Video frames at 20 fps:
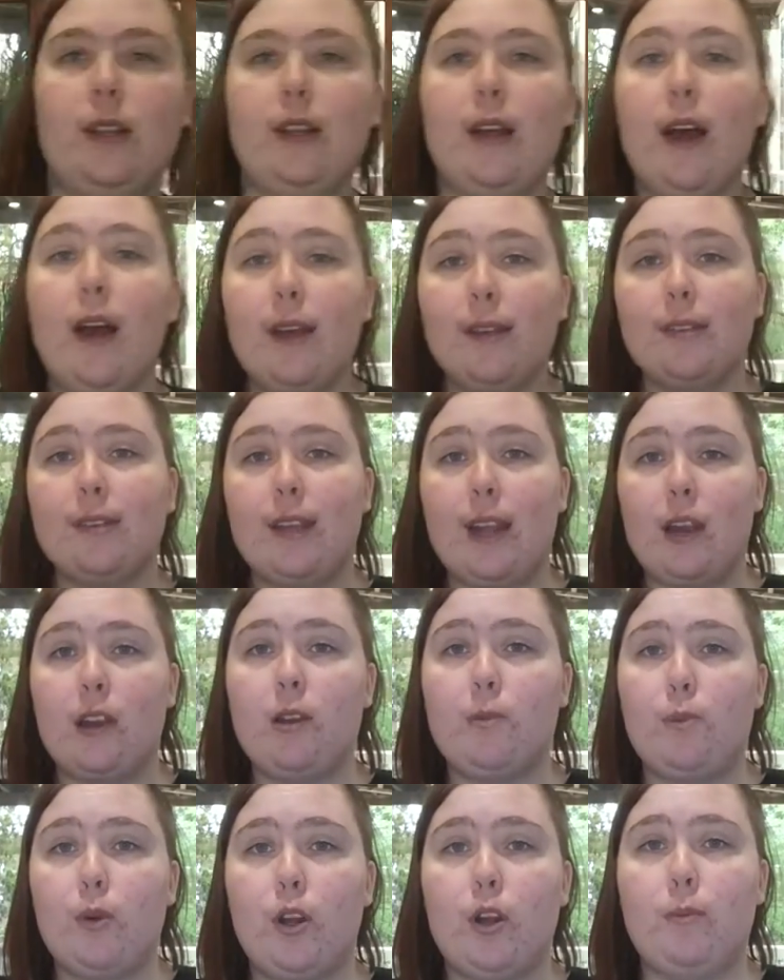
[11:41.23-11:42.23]
last
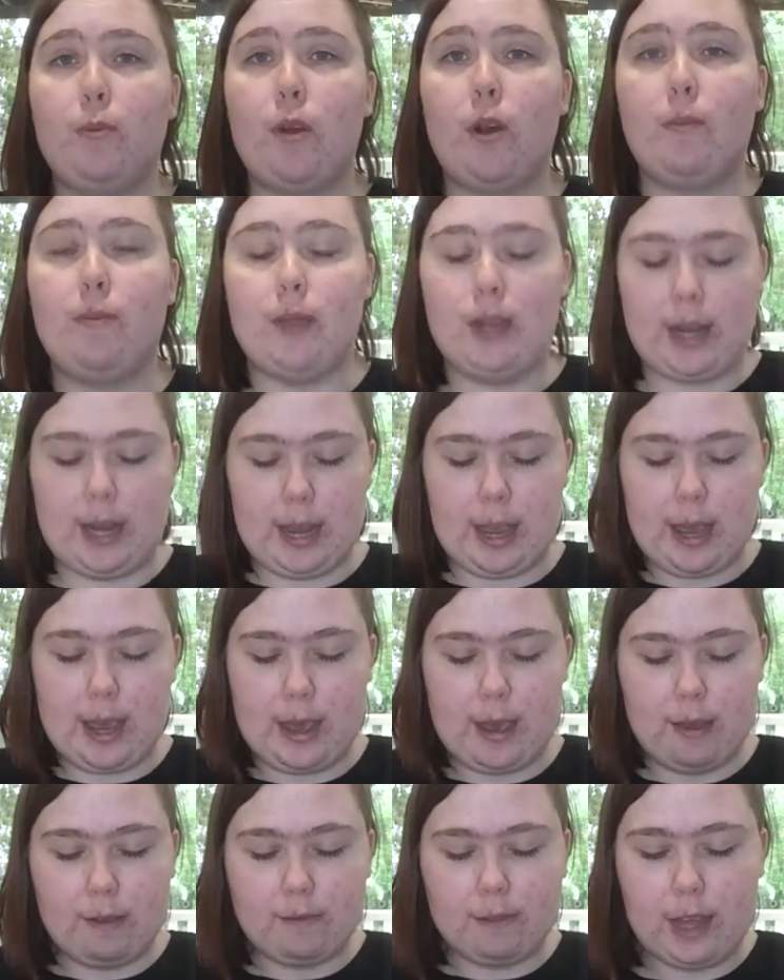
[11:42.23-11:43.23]
Harry Potter pop that I
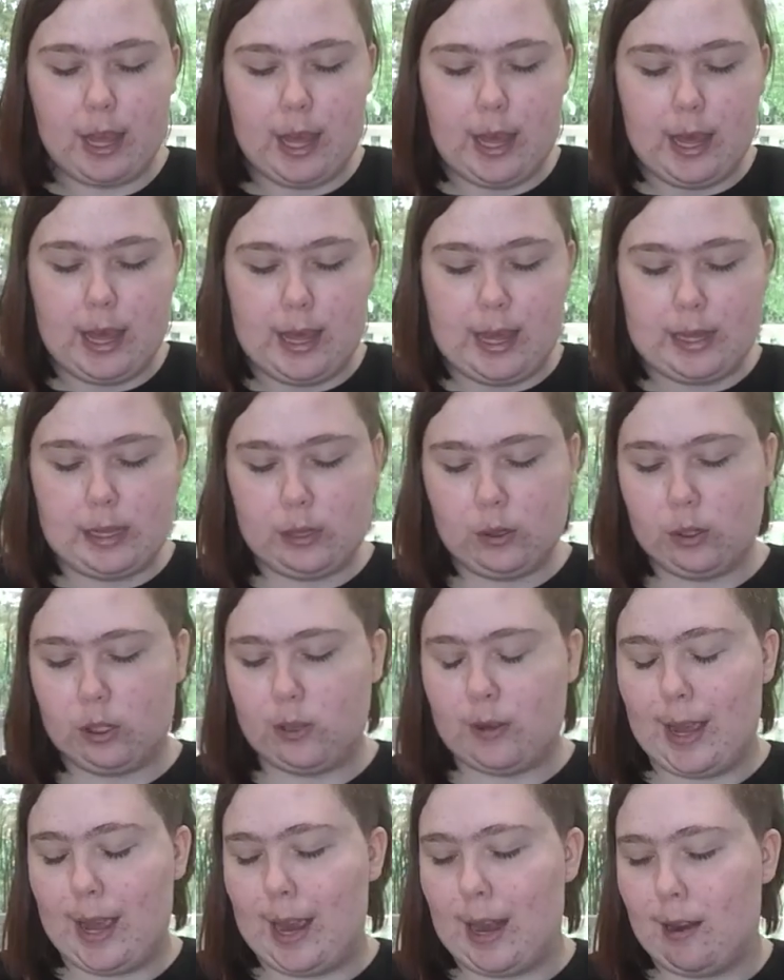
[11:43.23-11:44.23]
have is
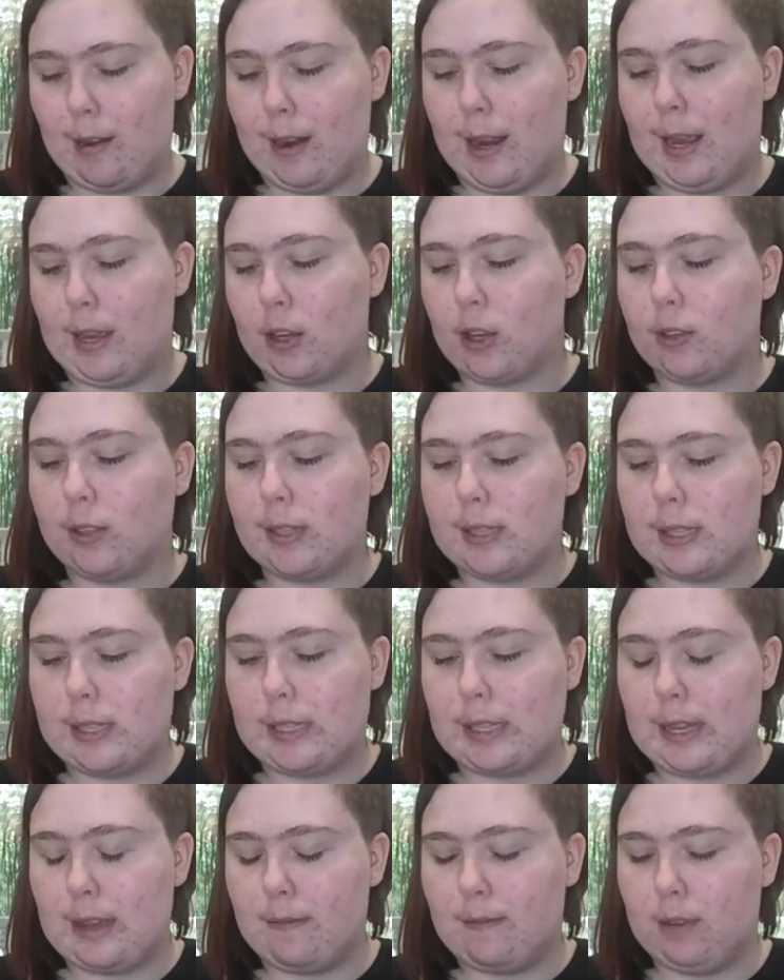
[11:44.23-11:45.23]
also a Harry. I got this as
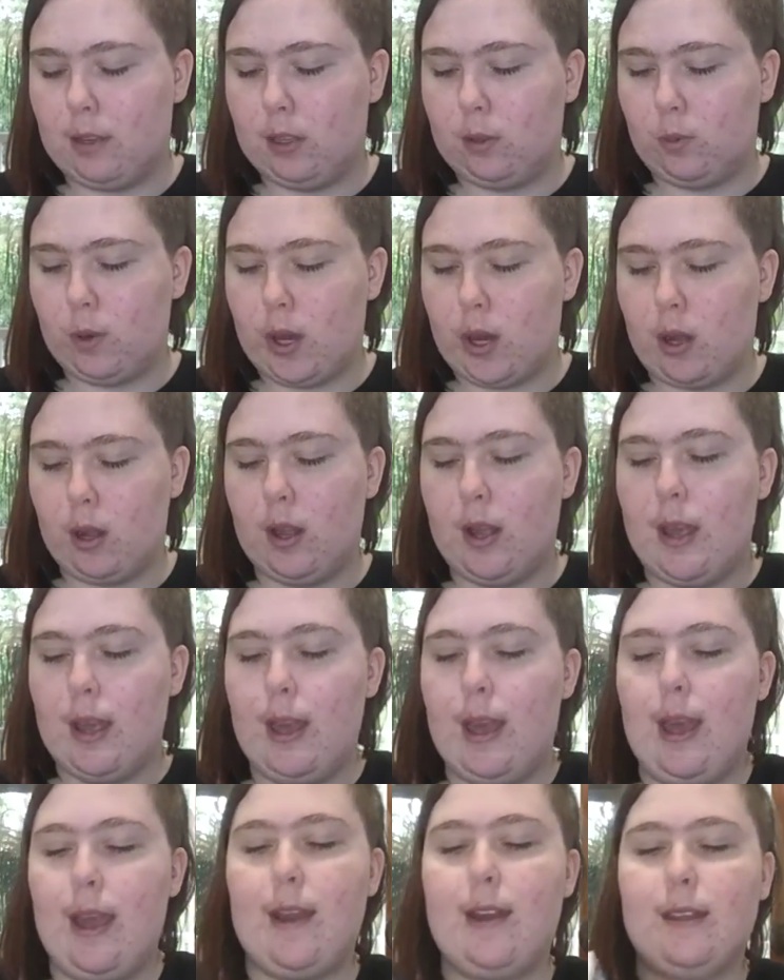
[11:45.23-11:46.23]
a gift as well,
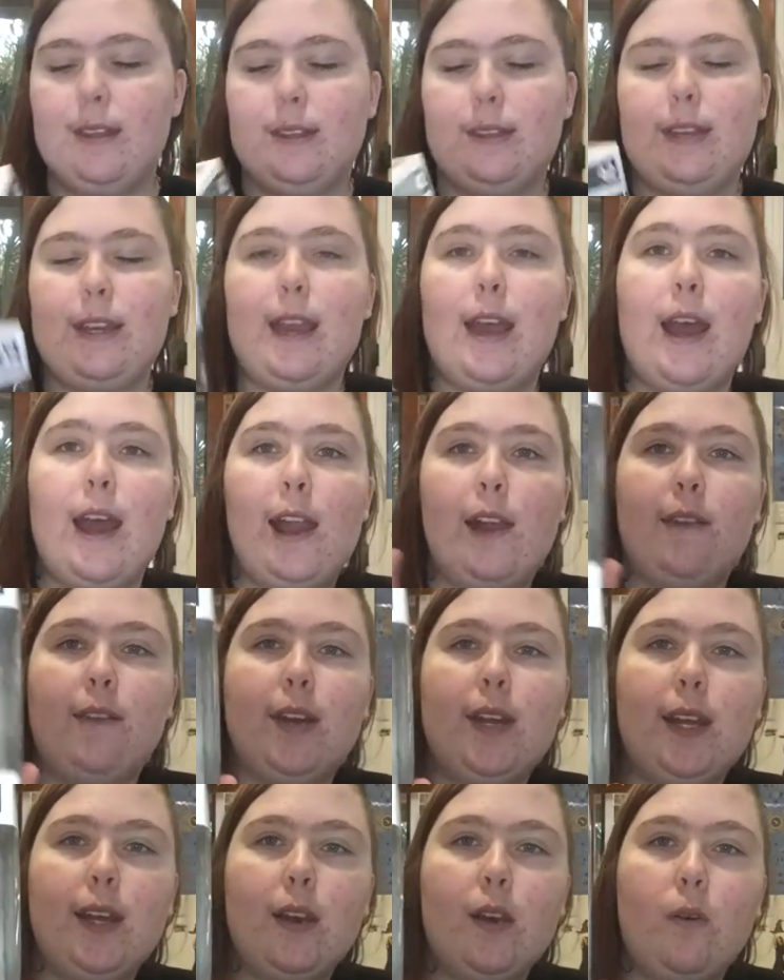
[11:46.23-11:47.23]
and it's the
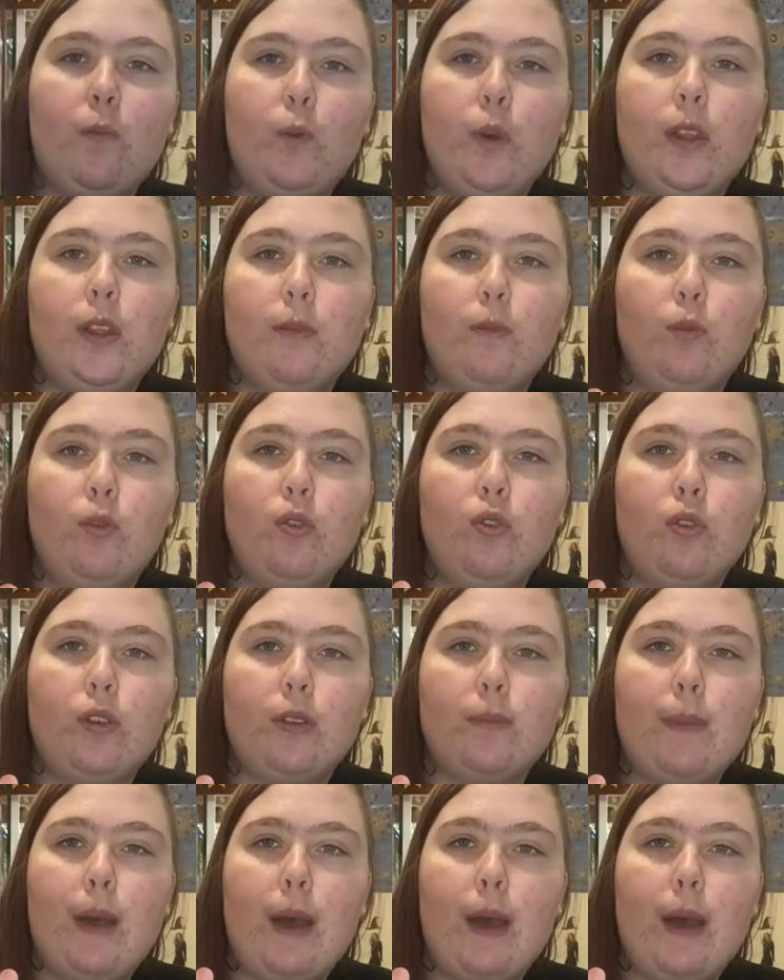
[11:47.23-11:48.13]
Harry with the Marauders